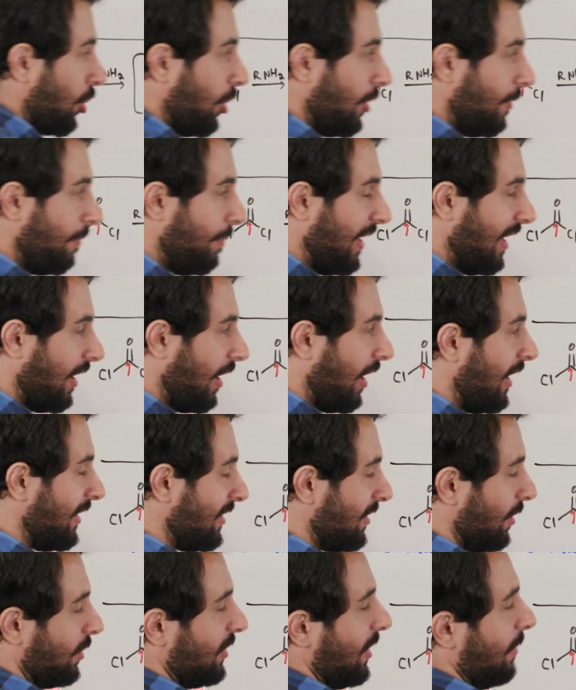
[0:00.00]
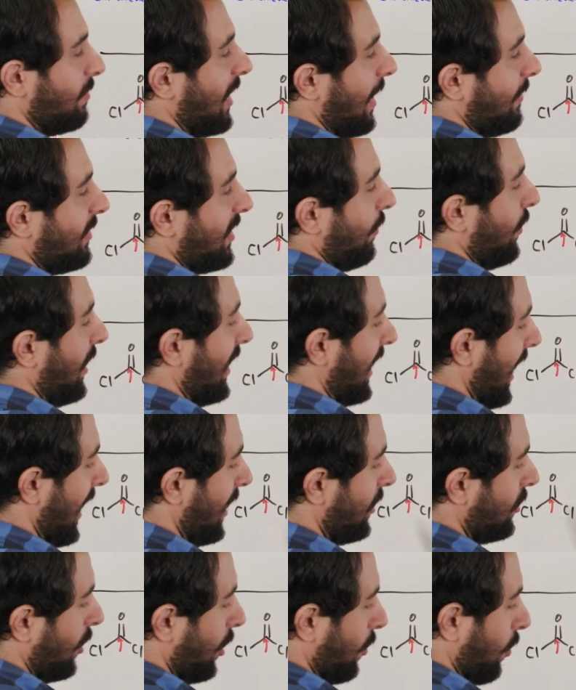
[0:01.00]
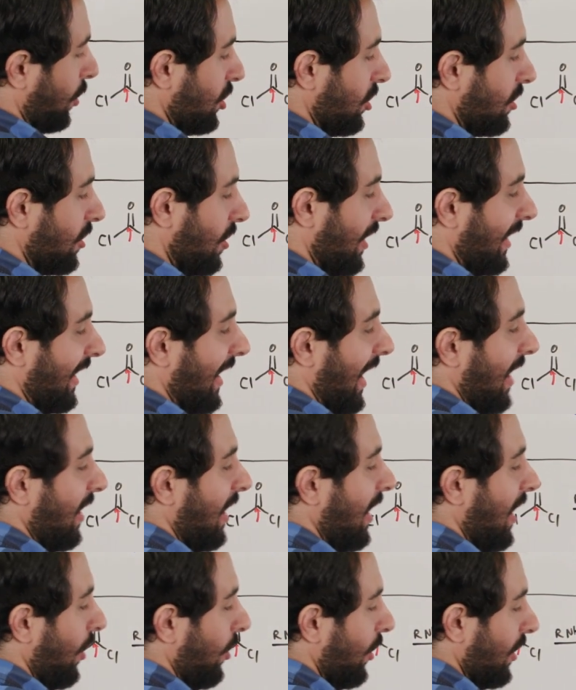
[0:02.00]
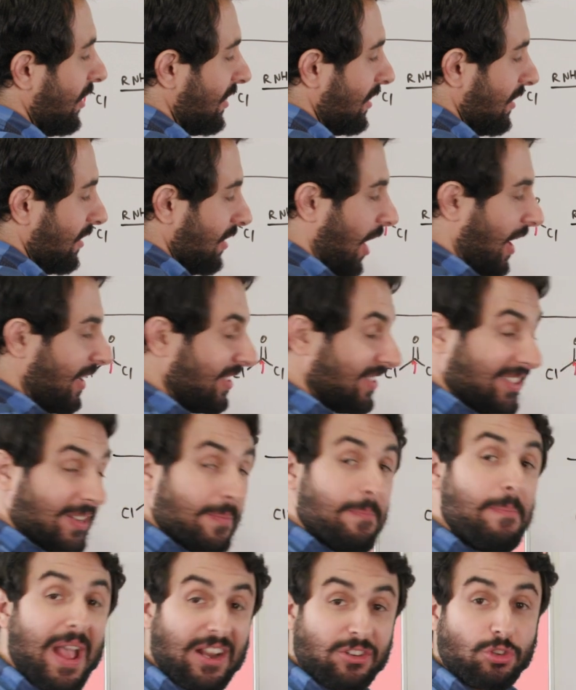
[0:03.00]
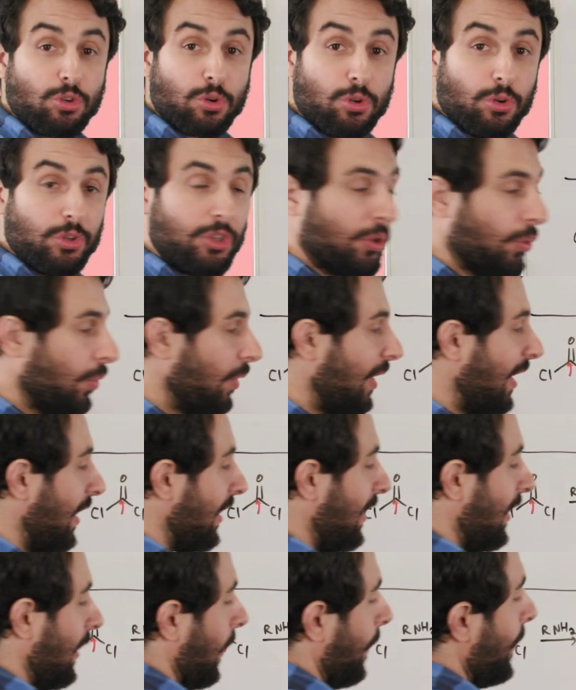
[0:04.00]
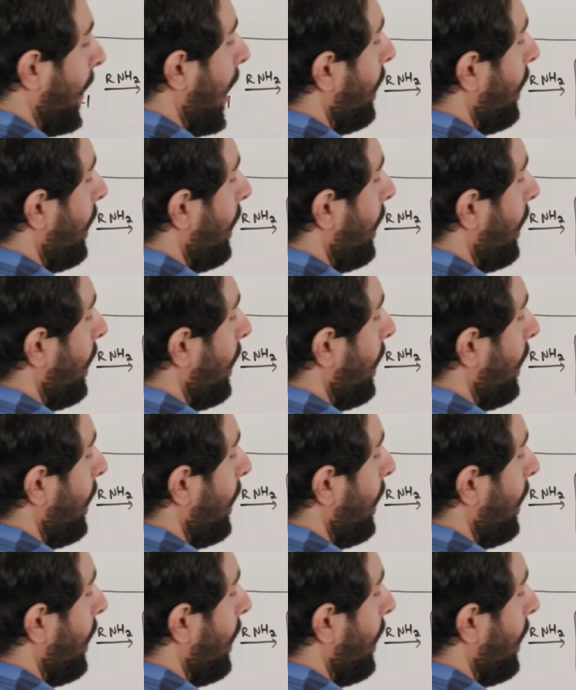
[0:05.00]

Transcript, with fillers: could be, uh, so sometimes if we can't do it, we're just going to get this uh, symmetrical urea here.